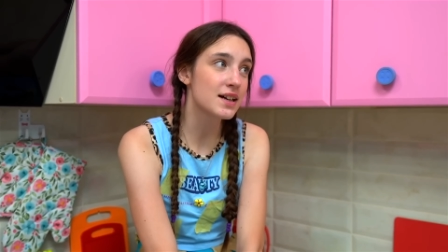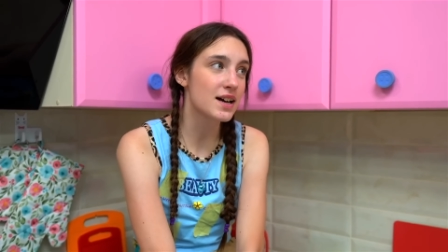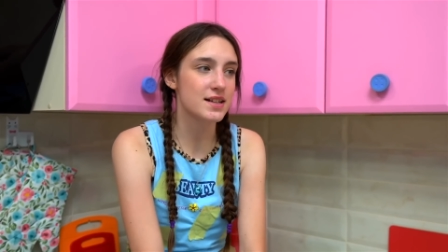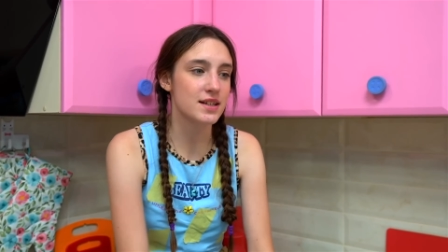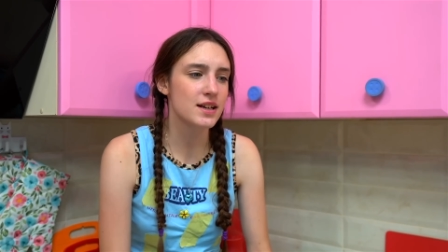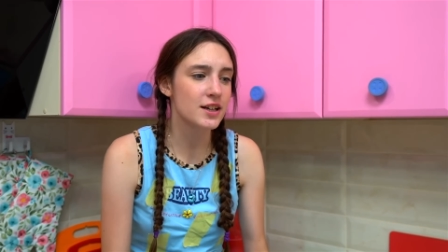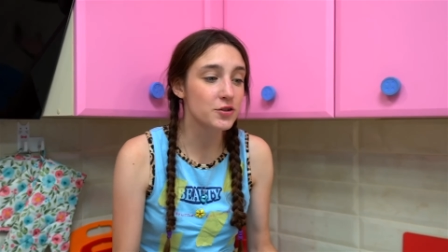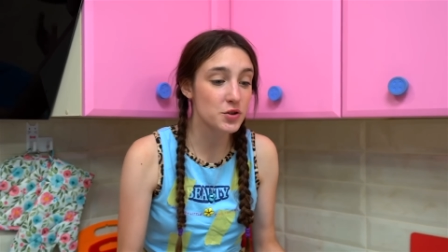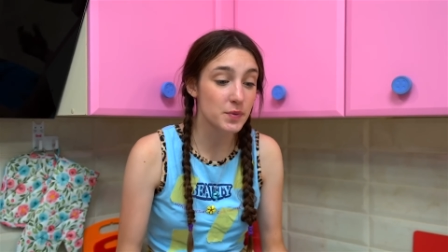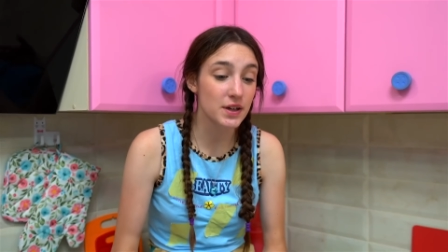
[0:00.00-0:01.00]
By the
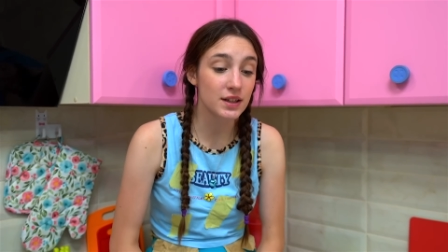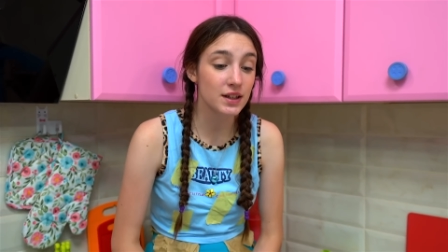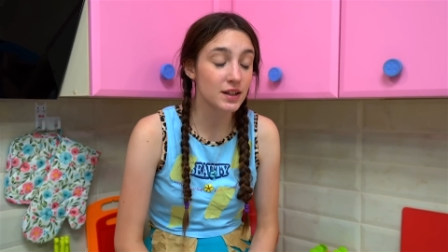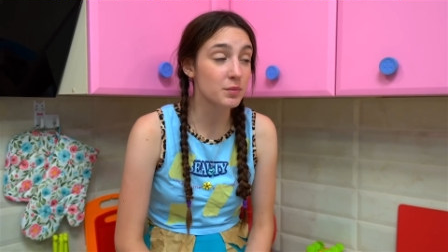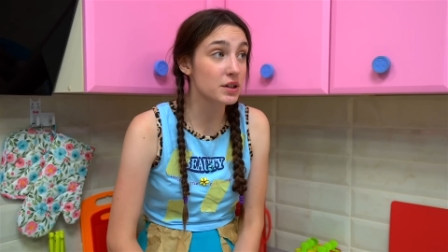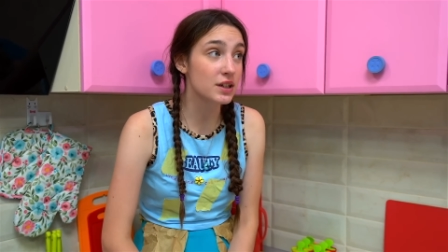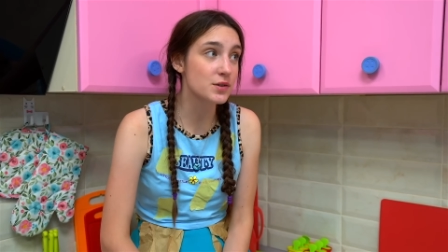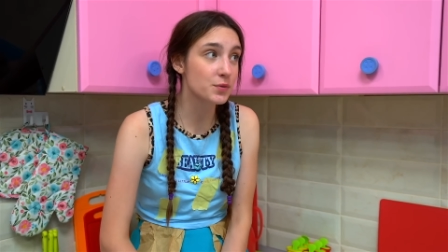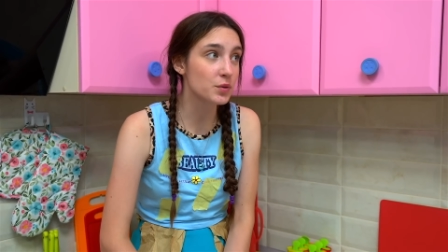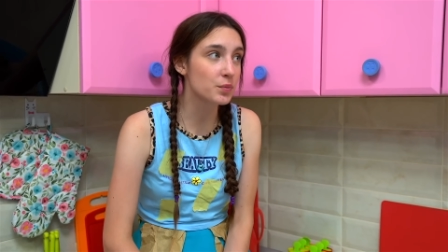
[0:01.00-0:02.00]
way, I'm going to play
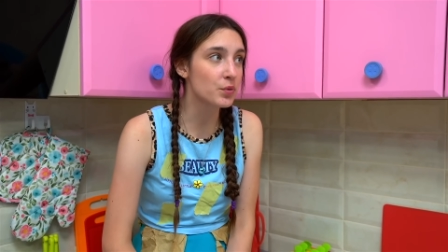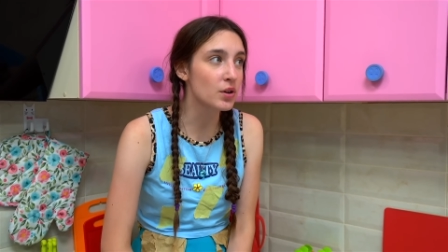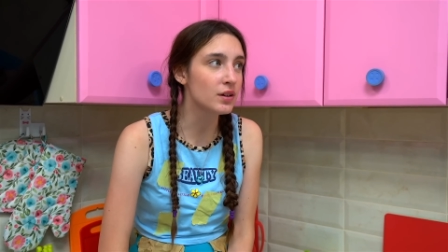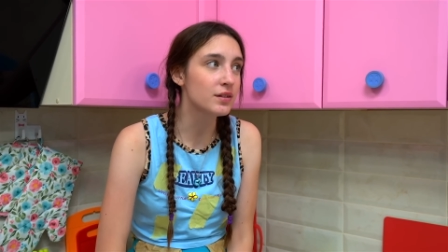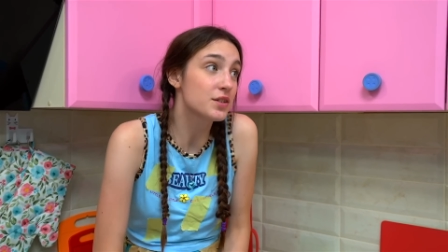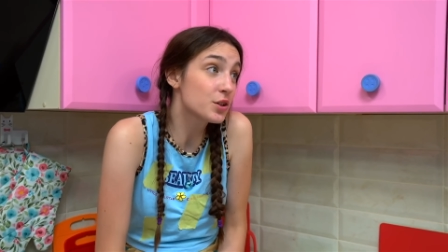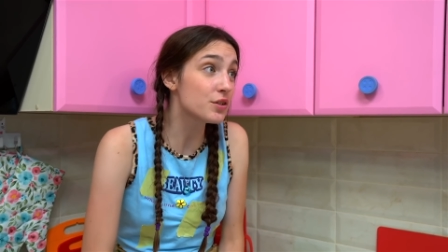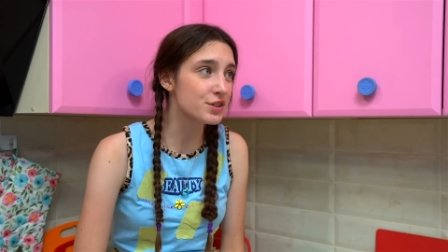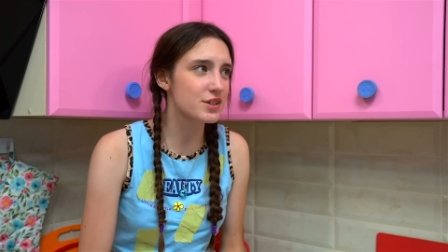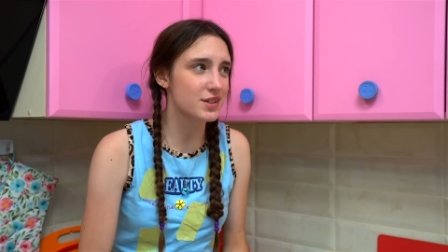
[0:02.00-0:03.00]
soccer with
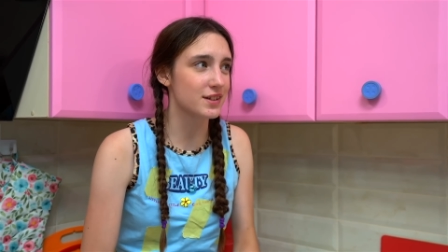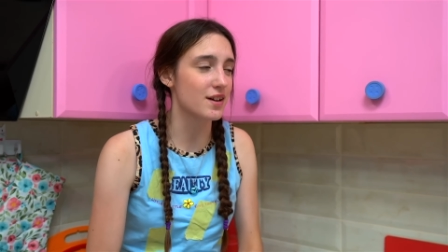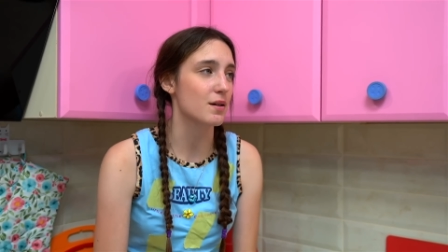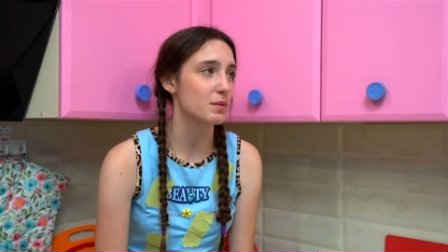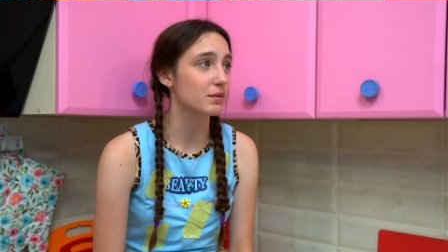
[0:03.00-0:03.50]
Brandon. Do you want to